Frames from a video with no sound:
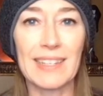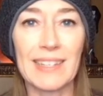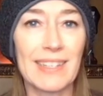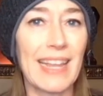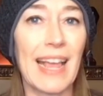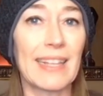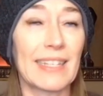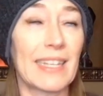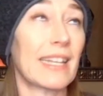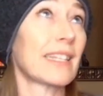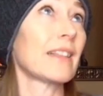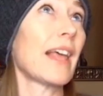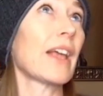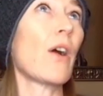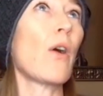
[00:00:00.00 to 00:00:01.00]
sense. It's
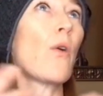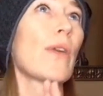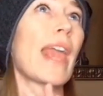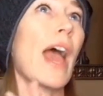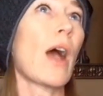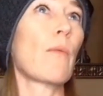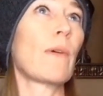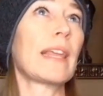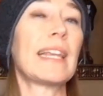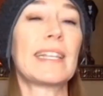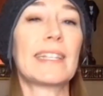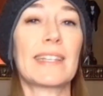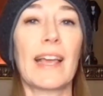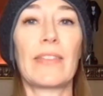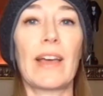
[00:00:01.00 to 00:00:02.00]
like, oh yeah, well, he
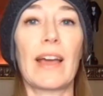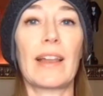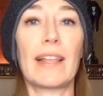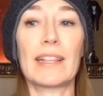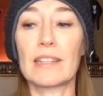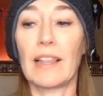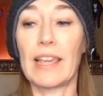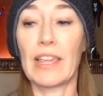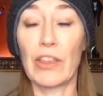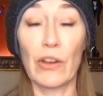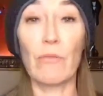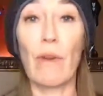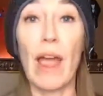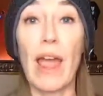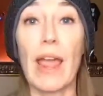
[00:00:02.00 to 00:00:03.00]
said that. It's like,
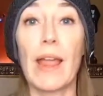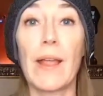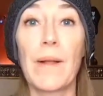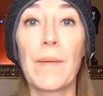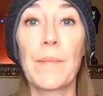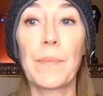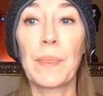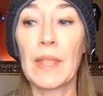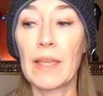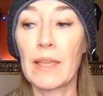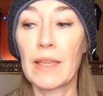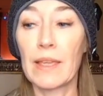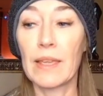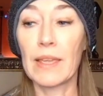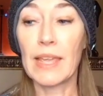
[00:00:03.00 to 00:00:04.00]
you're right.
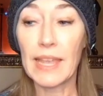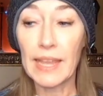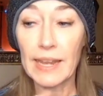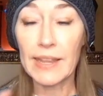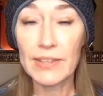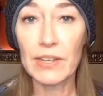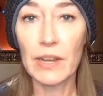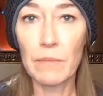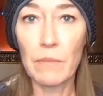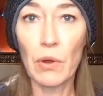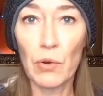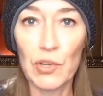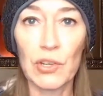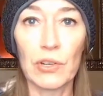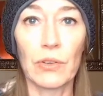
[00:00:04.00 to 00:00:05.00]
It is an
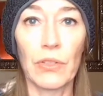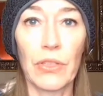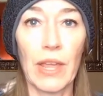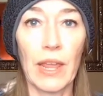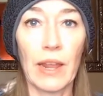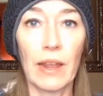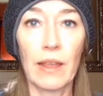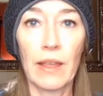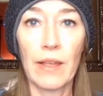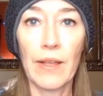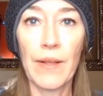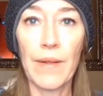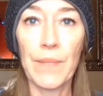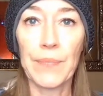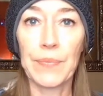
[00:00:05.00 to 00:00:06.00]
emotional thing.
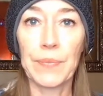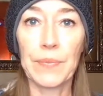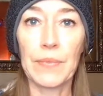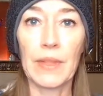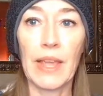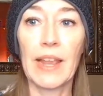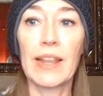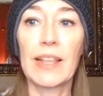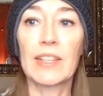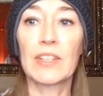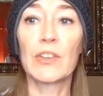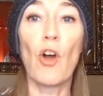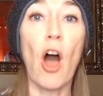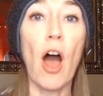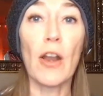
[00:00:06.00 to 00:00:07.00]
And it's
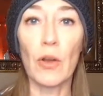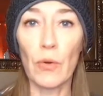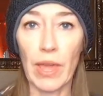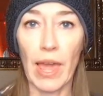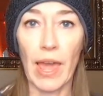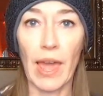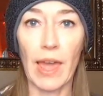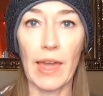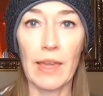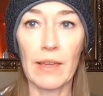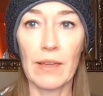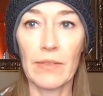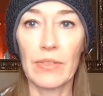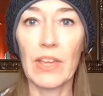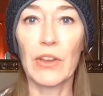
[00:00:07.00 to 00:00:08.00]
not okay
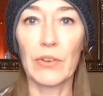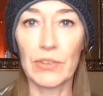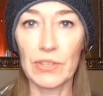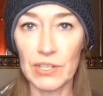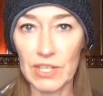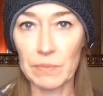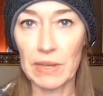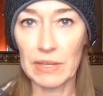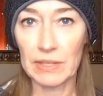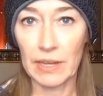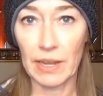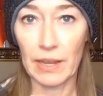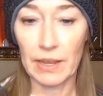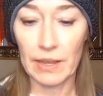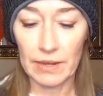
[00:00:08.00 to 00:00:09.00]
that you're
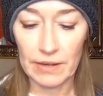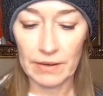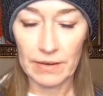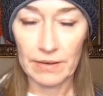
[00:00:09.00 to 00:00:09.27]
dismissing it.